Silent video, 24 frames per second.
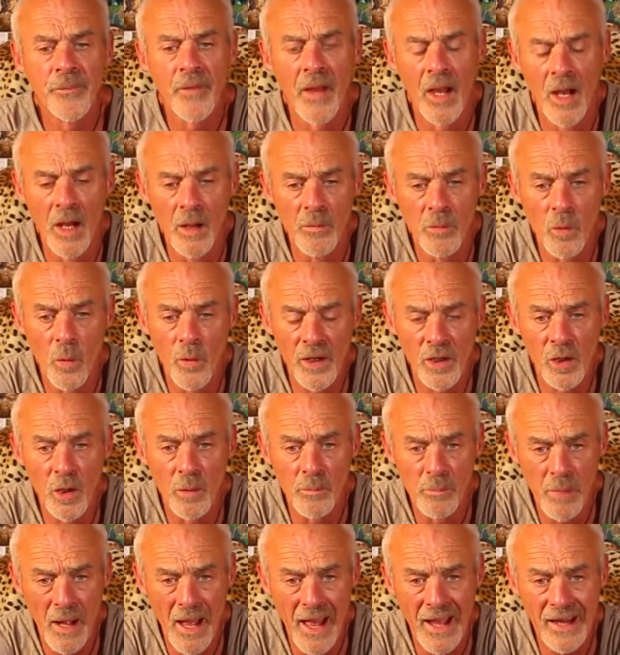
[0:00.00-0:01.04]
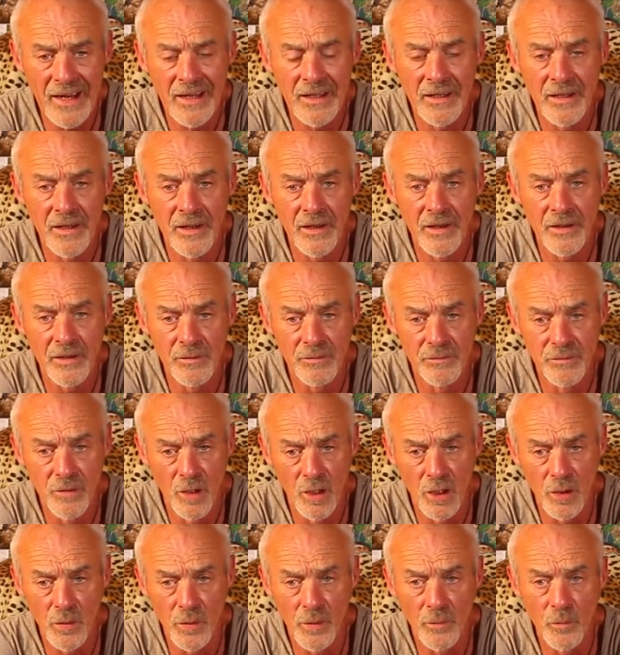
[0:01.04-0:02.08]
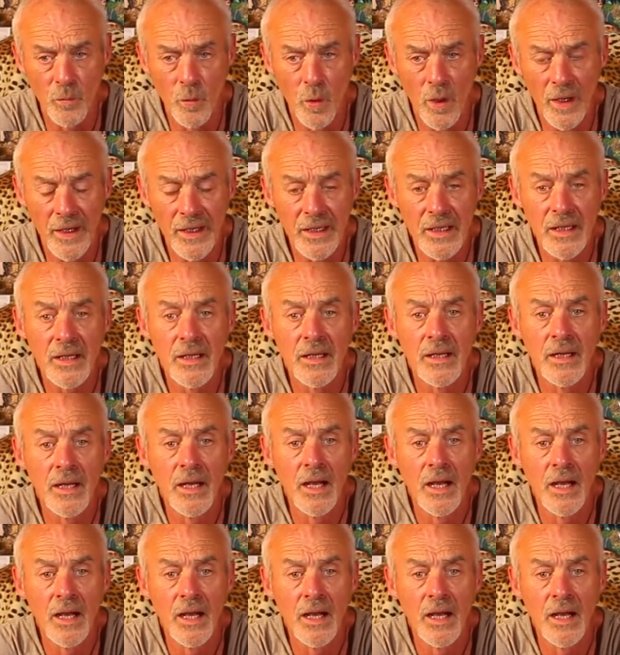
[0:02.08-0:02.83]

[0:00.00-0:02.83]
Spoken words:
But when I got back the following week,